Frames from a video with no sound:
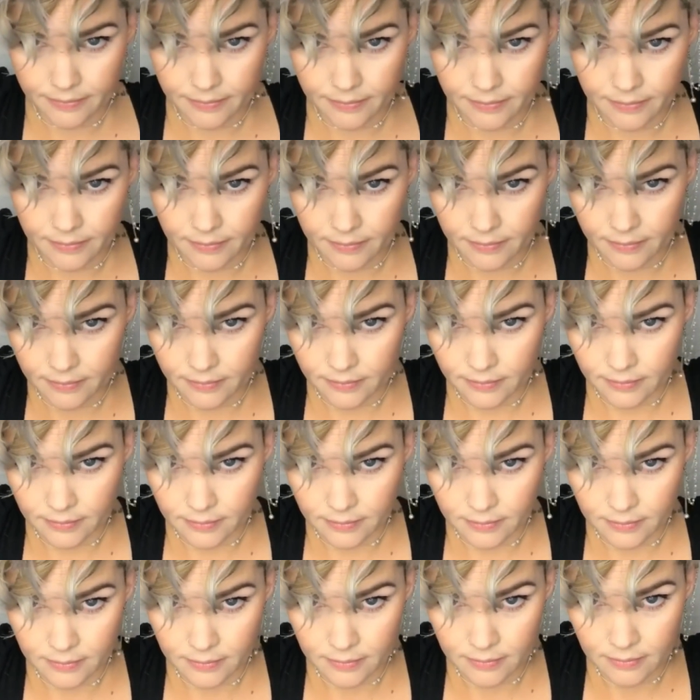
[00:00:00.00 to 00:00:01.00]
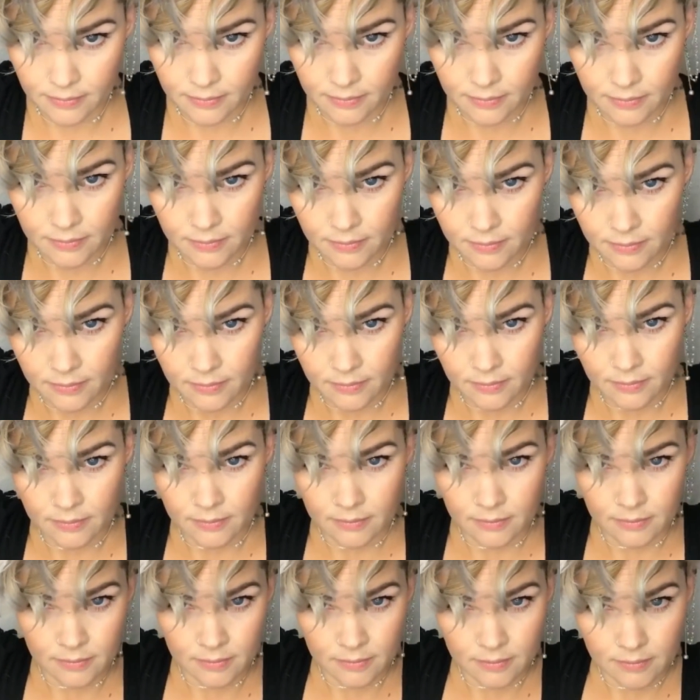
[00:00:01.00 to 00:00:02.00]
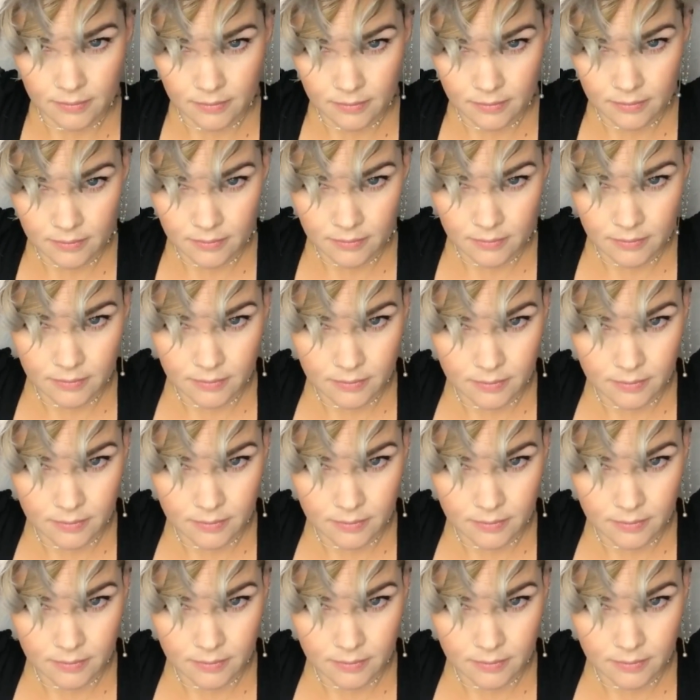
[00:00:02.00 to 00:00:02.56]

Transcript: you use, don't forget it.